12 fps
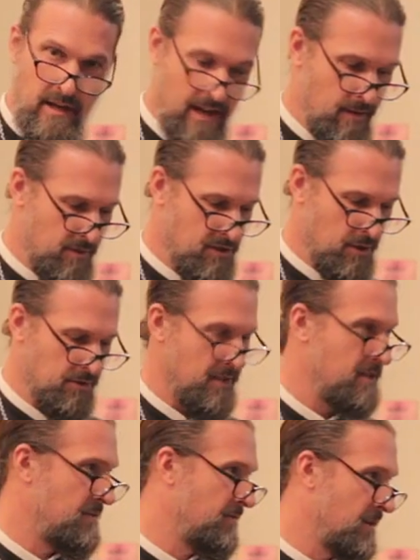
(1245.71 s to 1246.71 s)
And the result
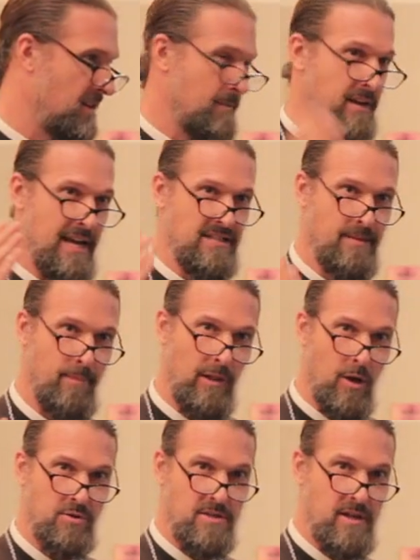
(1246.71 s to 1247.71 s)
is, forgive me, Nancy
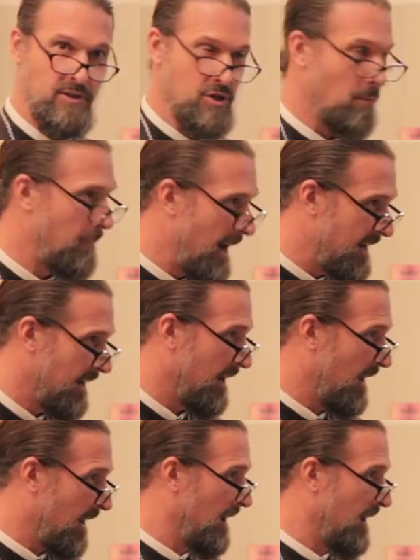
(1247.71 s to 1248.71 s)
Pelosi and Joe Biden.